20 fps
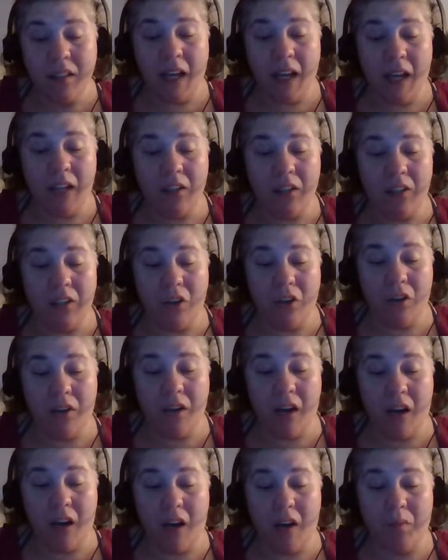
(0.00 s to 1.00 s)
and look
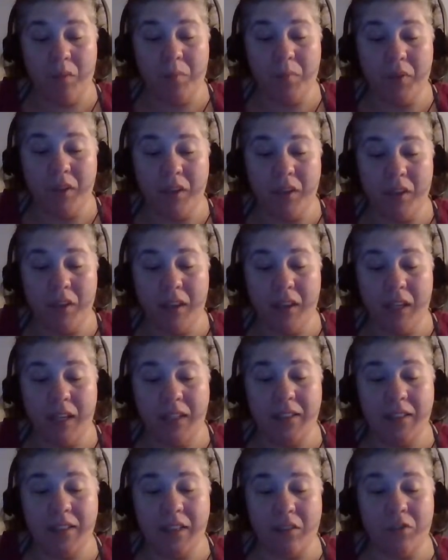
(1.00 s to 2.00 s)
up the
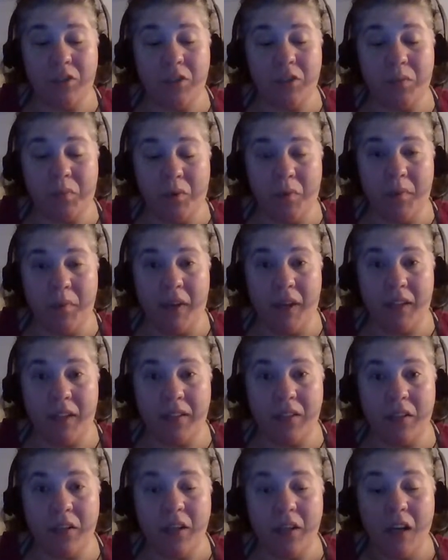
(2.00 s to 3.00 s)
seller's
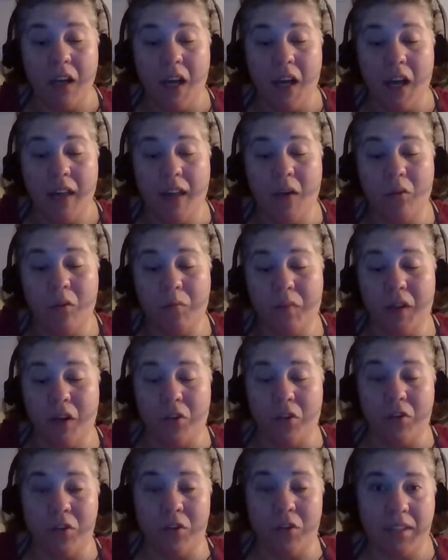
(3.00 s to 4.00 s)
permit, and that would be
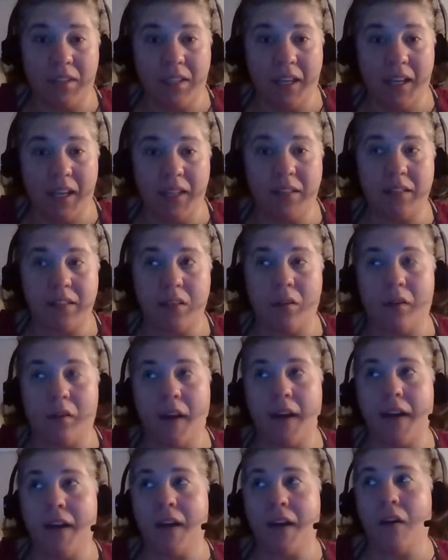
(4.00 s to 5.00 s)
on your state. So
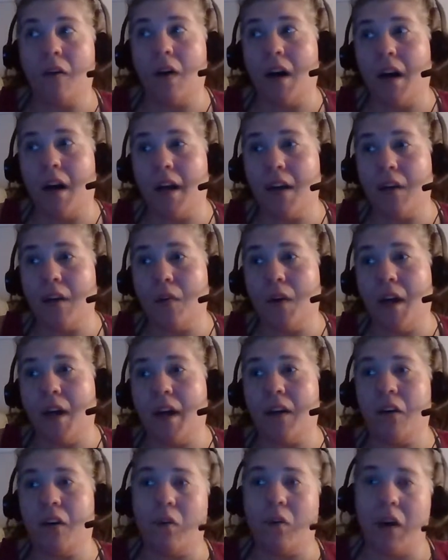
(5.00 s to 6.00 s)
like in Ohio,
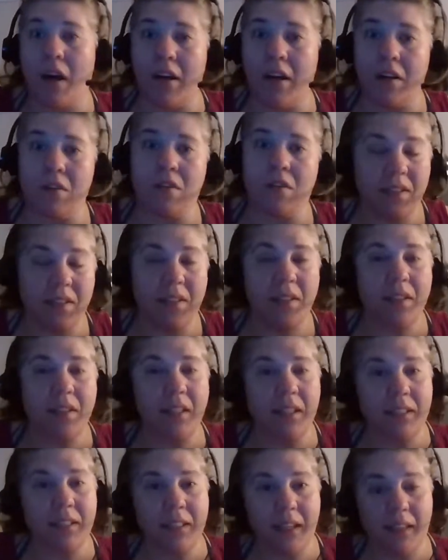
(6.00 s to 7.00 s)
had Ohio
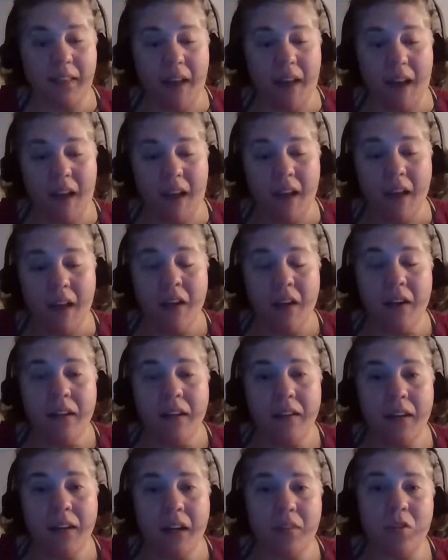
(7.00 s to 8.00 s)
seller permits and things
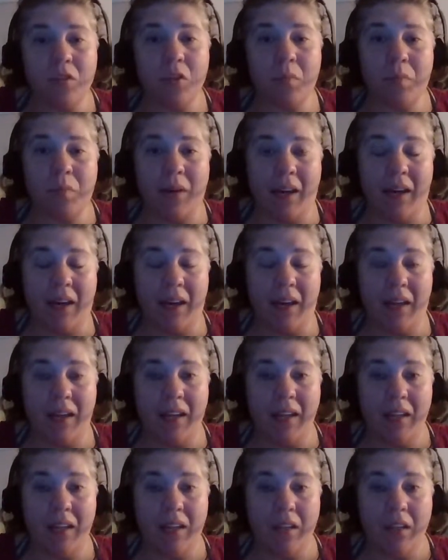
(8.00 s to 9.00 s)
like that.
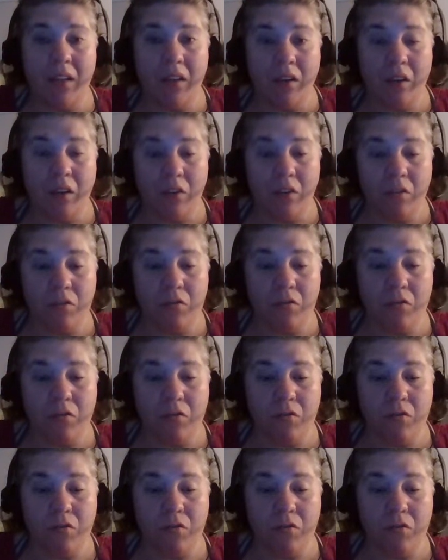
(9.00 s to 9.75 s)
Never pay